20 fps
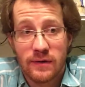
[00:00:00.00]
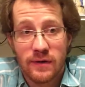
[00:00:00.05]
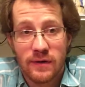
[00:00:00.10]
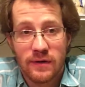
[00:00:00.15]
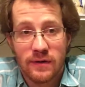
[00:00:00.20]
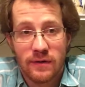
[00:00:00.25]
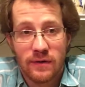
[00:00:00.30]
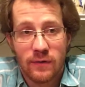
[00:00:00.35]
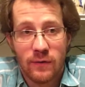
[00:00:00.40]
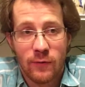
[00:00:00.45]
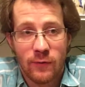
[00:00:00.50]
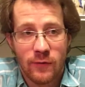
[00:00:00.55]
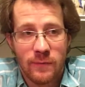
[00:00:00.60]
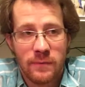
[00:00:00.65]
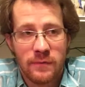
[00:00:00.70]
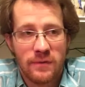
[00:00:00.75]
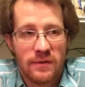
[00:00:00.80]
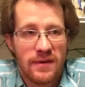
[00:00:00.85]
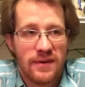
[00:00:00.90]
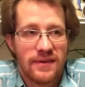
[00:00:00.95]
are
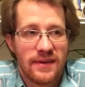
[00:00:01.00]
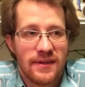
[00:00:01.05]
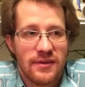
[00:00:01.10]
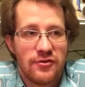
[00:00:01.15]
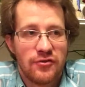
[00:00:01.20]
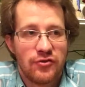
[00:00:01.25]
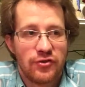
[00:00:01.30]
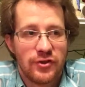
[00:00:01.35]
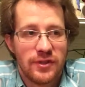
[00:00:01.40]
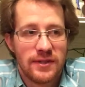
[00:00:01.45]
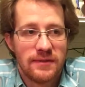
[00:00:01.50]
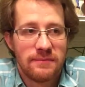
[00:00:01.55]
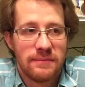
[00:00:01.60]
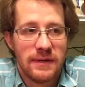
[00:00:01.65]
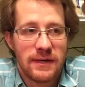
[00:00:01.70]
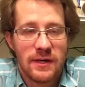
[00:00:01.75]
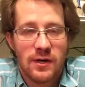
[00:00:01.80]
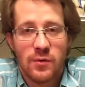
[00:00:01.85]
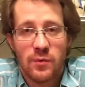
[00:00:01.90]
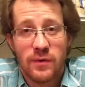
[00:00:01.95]
horrible because I usually
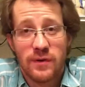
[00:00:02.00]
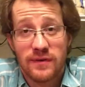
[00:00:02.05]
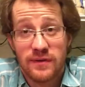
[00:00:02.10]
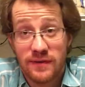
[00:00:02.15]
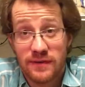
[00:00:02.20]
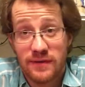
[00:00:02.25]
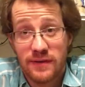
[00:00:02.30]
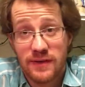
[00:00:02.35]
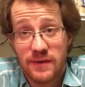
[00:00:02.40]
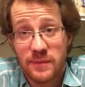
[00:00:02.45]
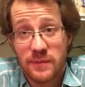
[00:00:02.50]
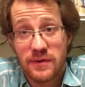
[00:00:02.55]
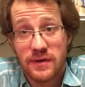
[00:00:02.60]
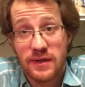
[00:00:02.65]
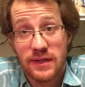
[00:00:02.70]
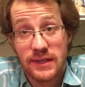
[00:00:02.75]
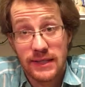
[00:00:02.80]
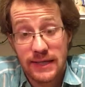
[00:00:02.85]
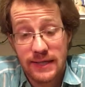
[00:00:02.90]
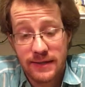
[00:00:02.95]
pick out ones I think I'm going
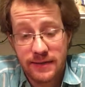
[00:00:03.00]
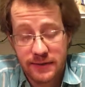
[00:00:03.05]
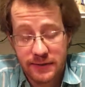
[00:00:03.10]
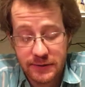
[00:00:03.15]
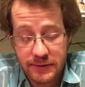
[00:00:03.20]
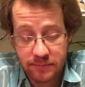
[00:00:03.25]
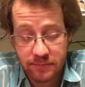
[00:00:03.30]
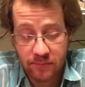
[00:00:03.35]
to like.